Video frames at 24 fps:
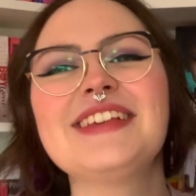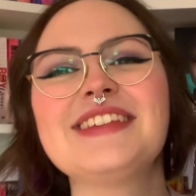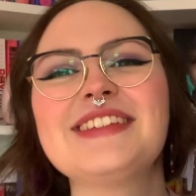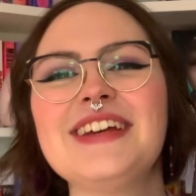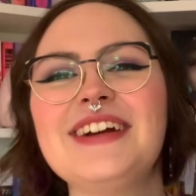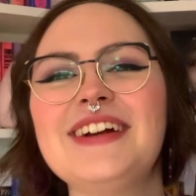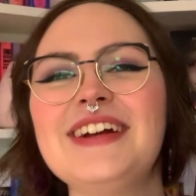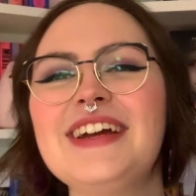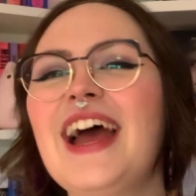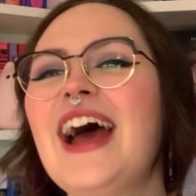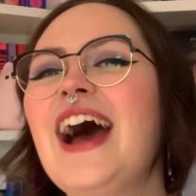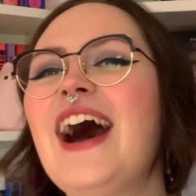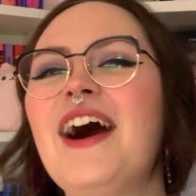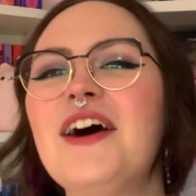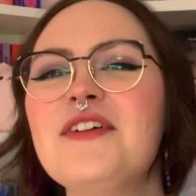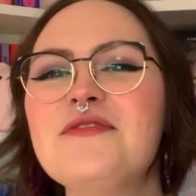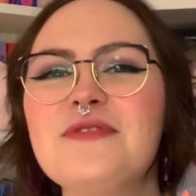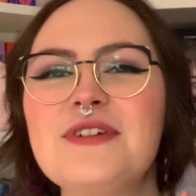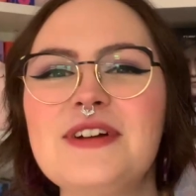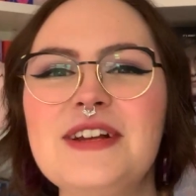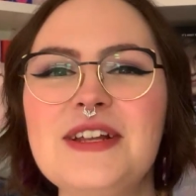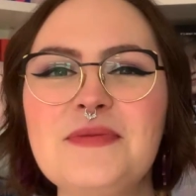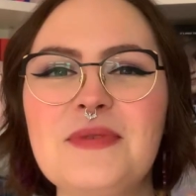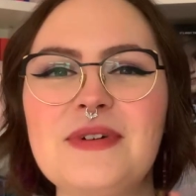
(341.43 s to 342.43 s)
So yeah, I
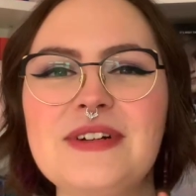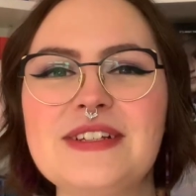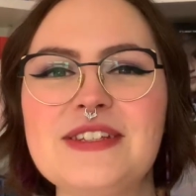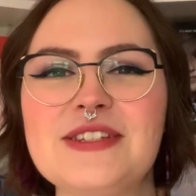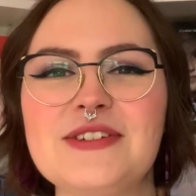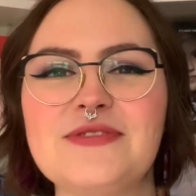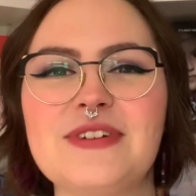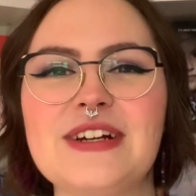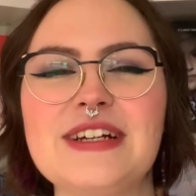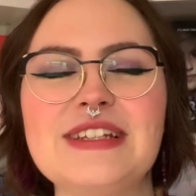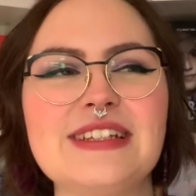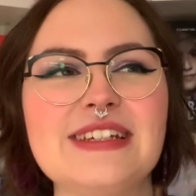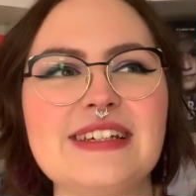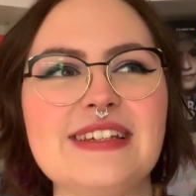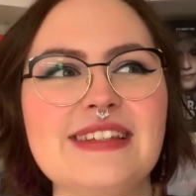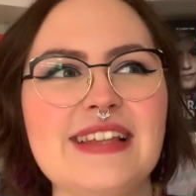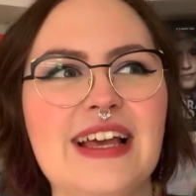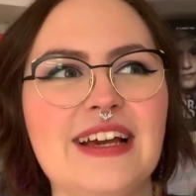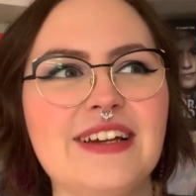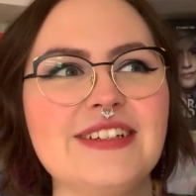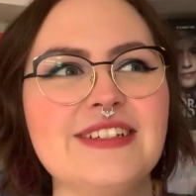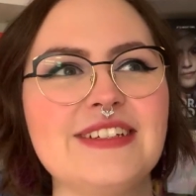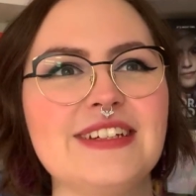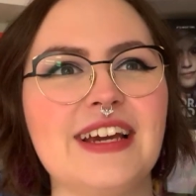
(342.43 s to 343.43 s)
really wanted to read this
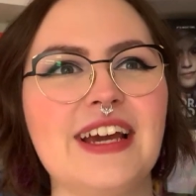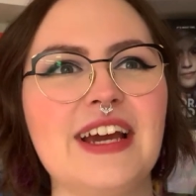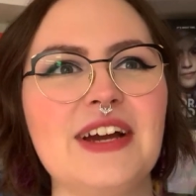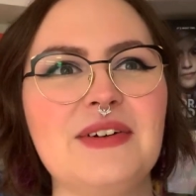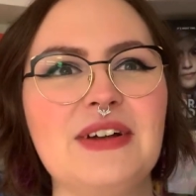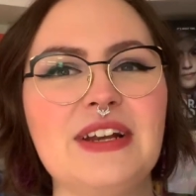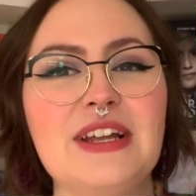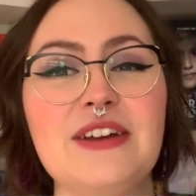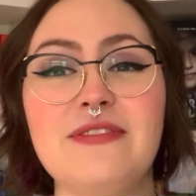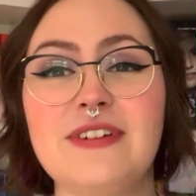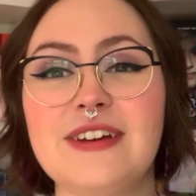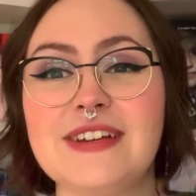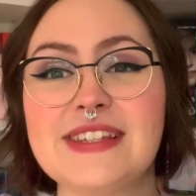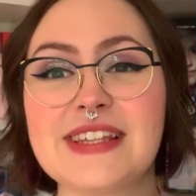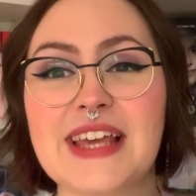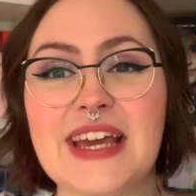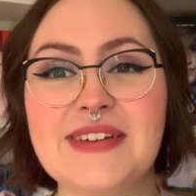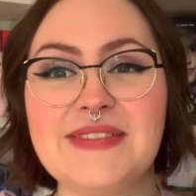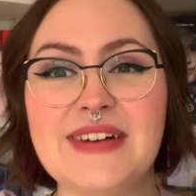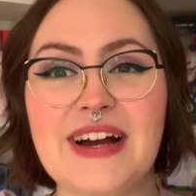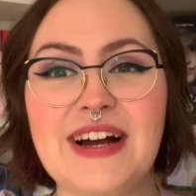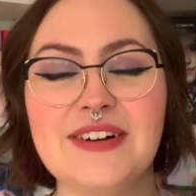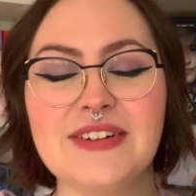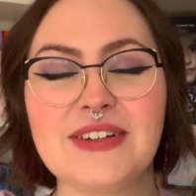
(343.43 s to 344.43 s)
last year when it first
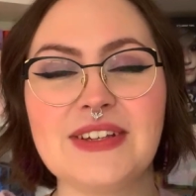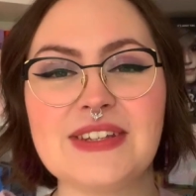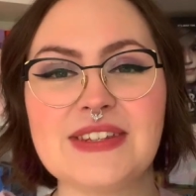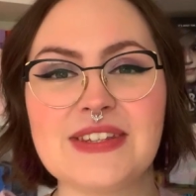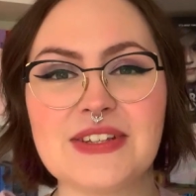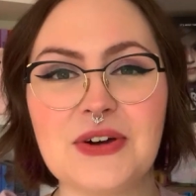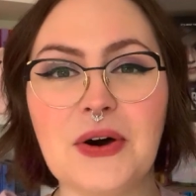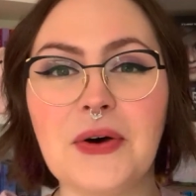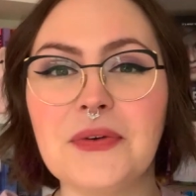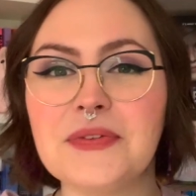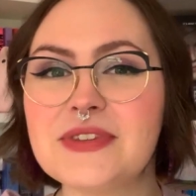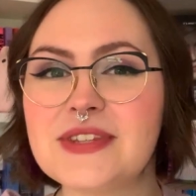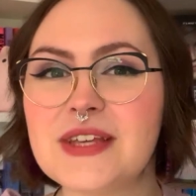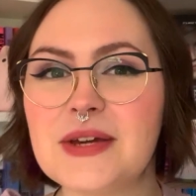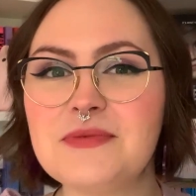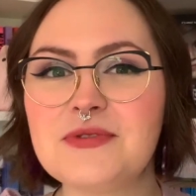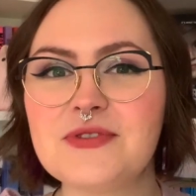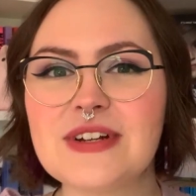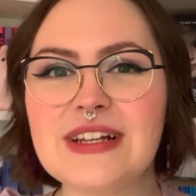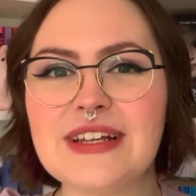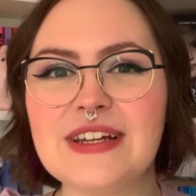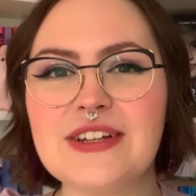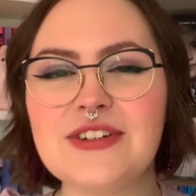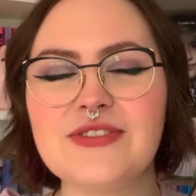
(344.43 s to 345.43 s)
came out because the concept
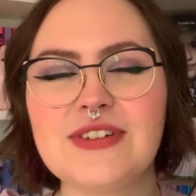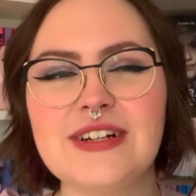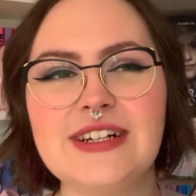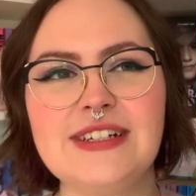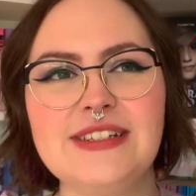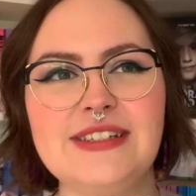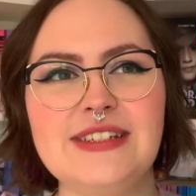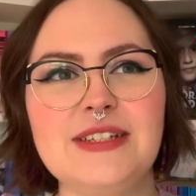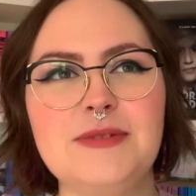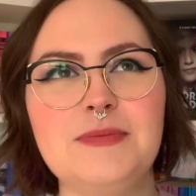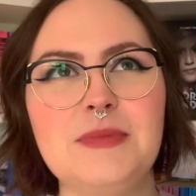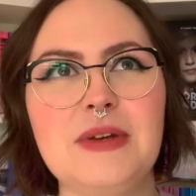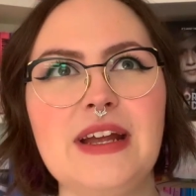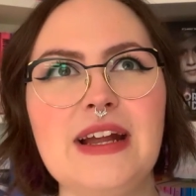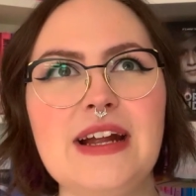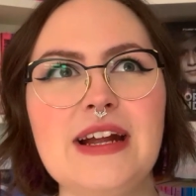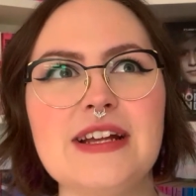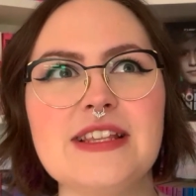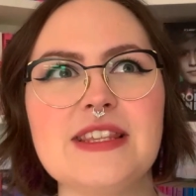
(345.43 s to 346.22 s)
really interested me.